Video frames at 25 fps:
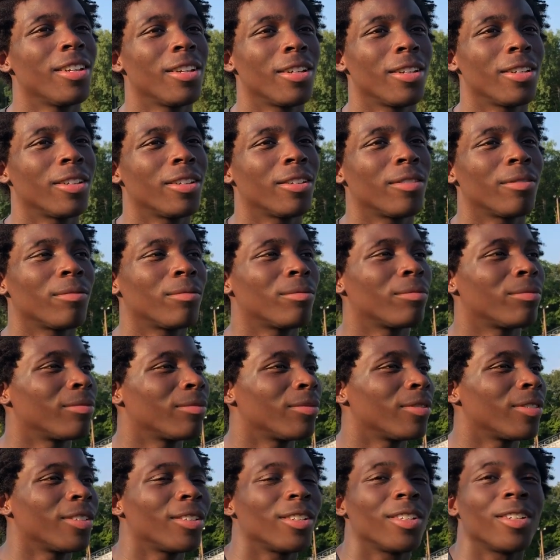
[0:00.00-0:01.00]
What's that like?
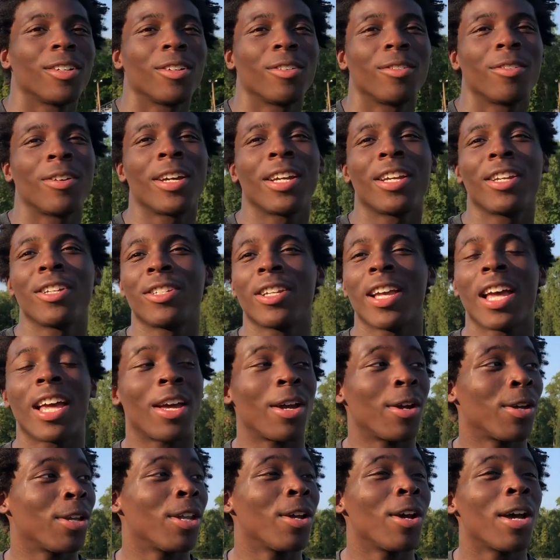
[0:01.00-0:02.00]
Like you
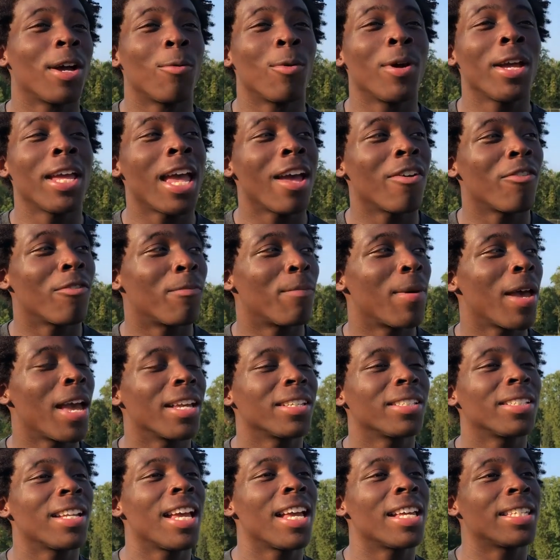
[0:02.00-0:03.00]
got, you know, we have
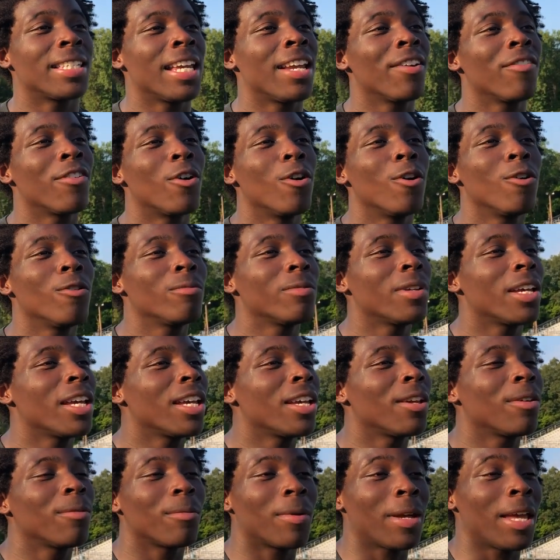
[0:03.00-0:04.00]
packed stands every home
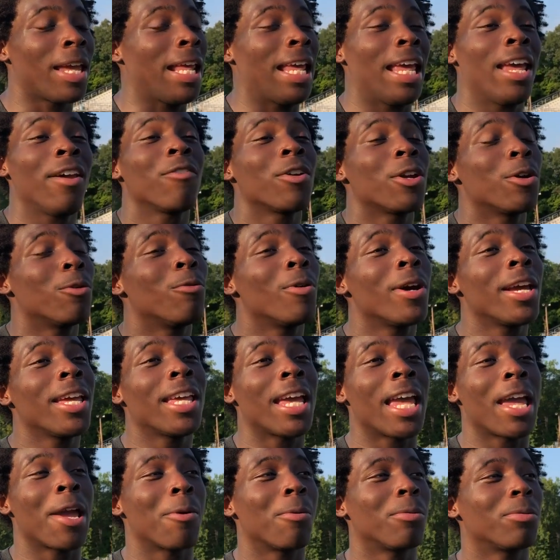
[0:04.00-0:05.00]
game, every away
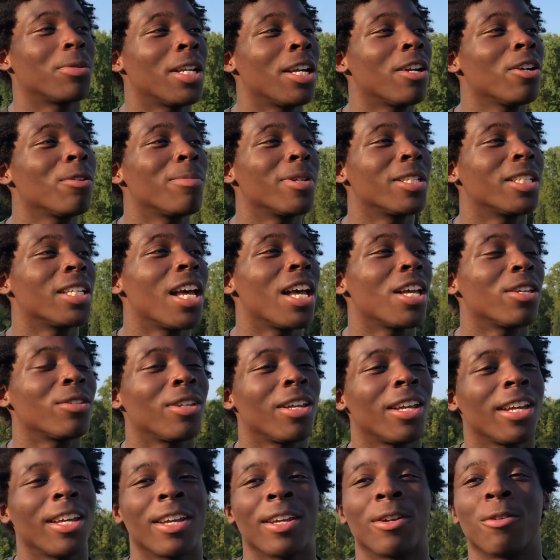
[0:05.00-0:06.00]
game. There have been
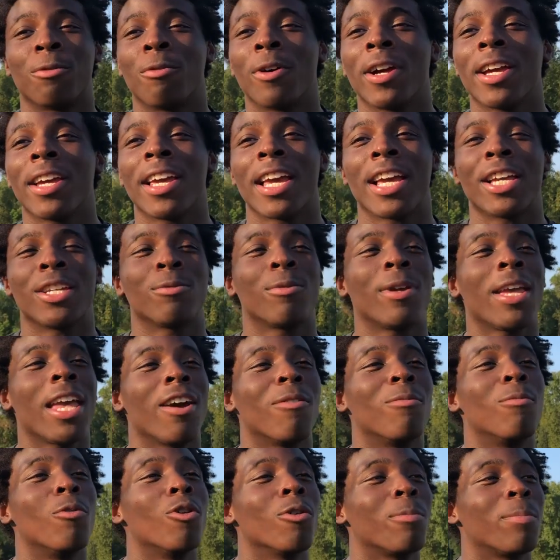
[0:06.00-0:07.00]
times like in away games we
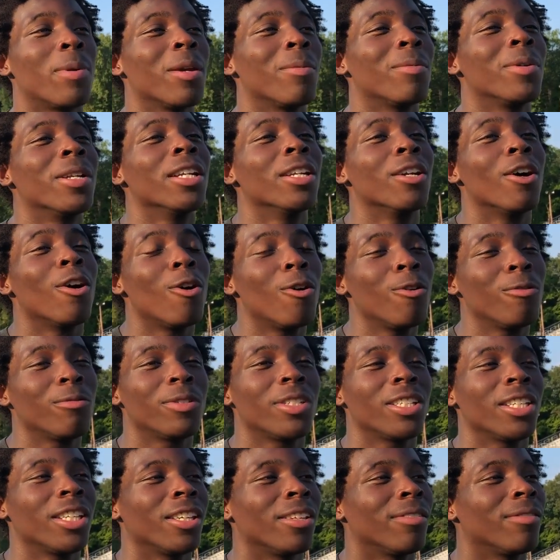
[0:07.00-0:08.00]
have more people than the
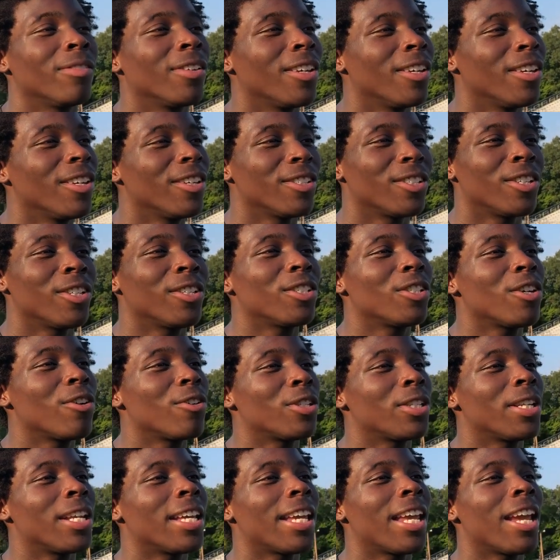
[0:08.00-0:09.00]
home team. So it
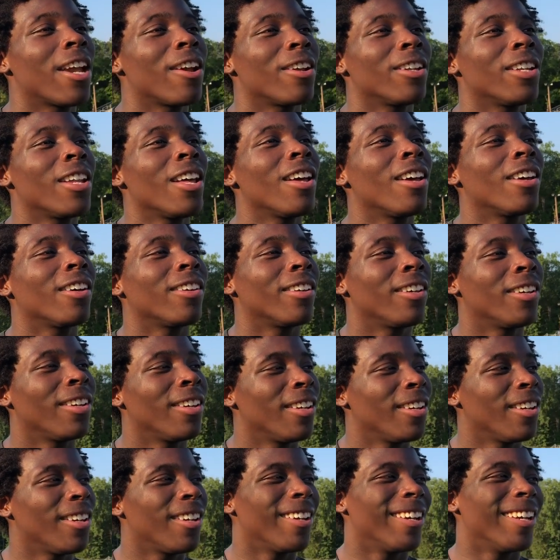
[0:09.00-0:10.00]
shows you they care a lot.
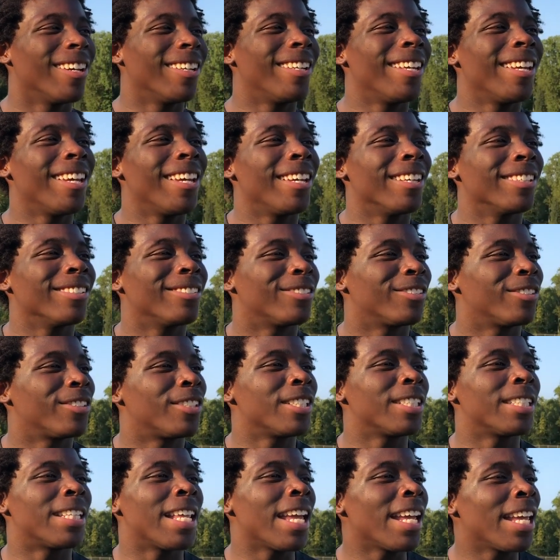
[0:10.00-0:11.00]
It is
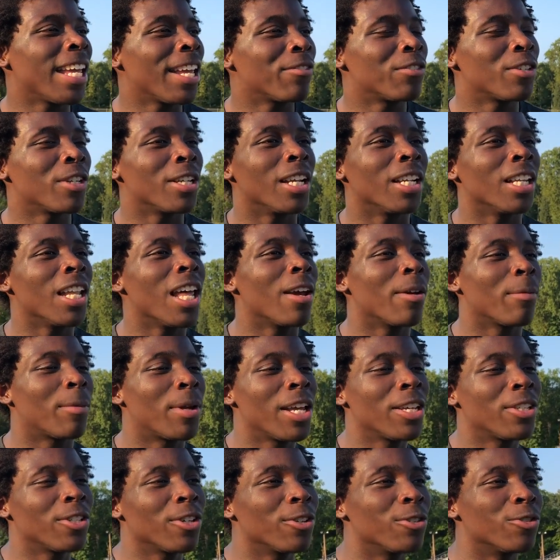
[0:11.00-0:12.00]
just they gives you a
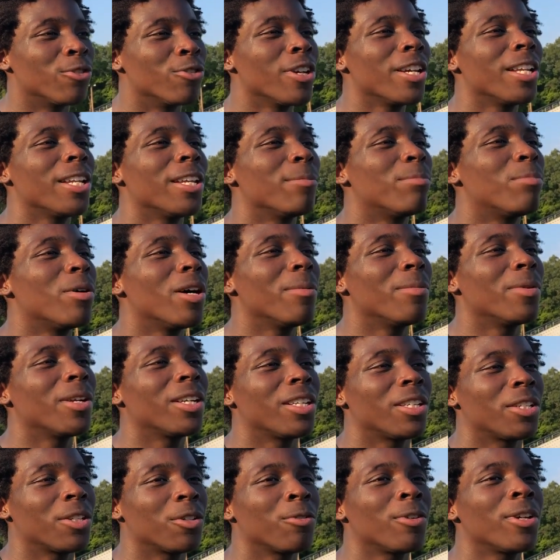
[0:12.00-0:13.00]
lot, gets your adrenaline
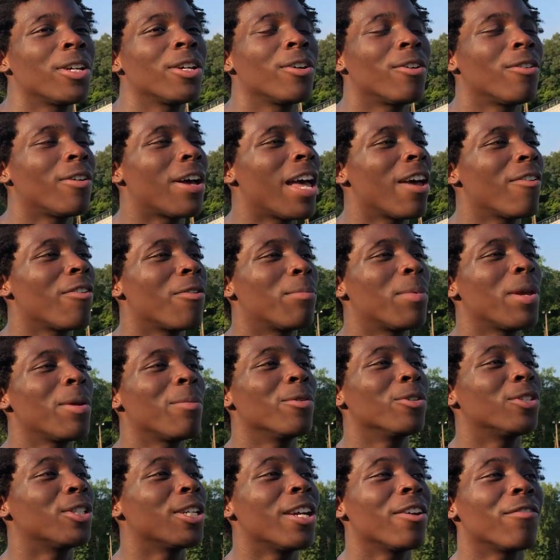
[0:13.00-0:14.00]
pumping, the thrill having
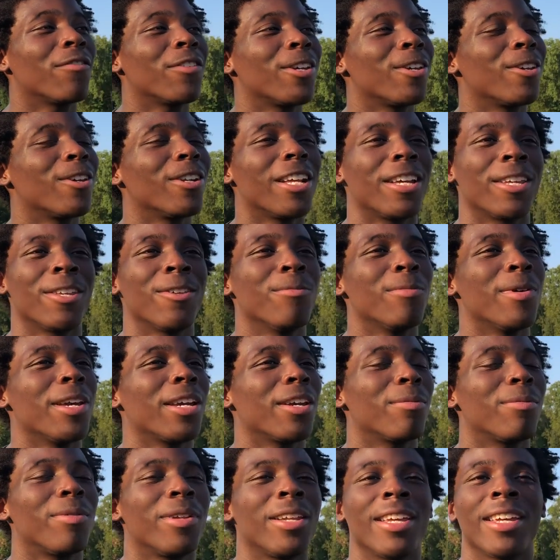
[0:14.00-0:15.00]
people cheering for you like you
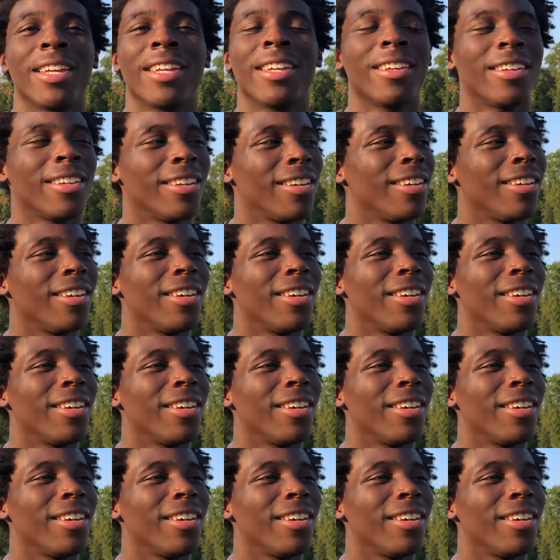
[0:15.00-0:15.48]
make a play.